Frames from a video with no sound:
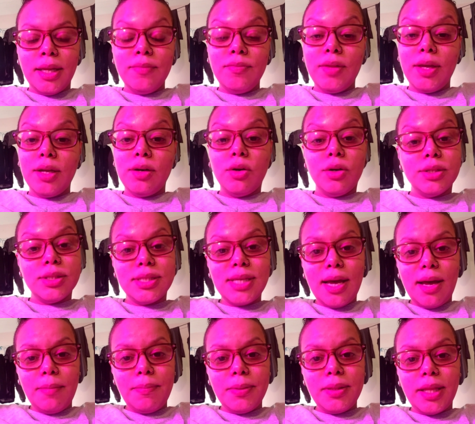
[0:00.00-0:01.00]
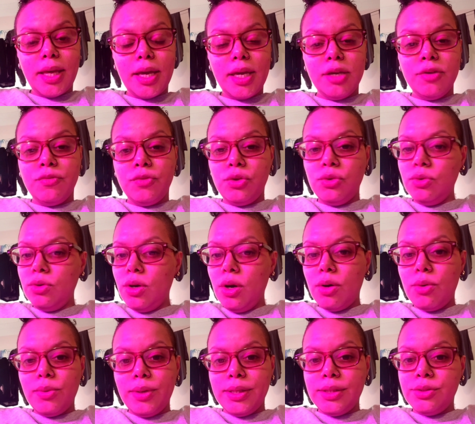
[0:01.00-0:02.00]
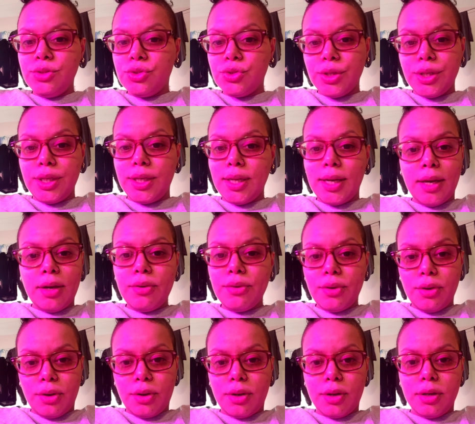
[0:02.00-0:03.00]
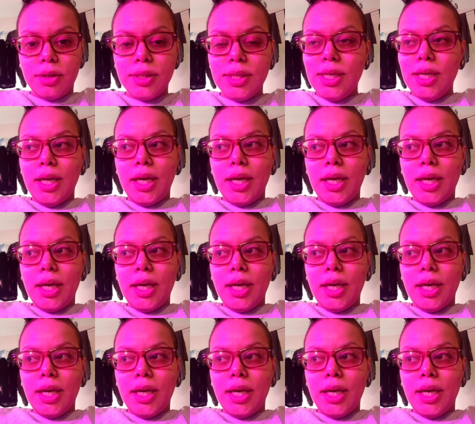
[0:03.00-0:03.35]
And then on top of that, if you go in drinking alcohol